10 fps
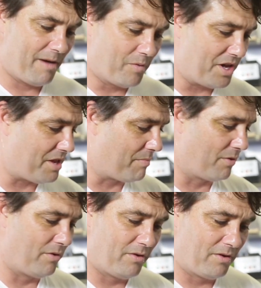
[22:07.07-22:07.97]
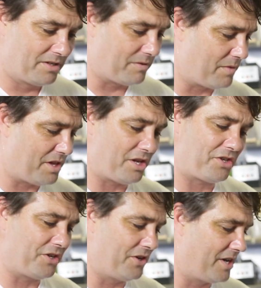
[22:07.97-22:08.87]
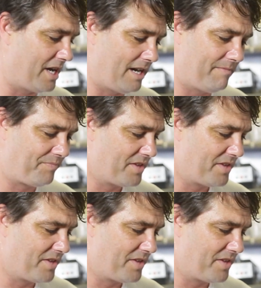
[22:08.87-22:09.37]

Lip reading: With your prawn, with your tuna,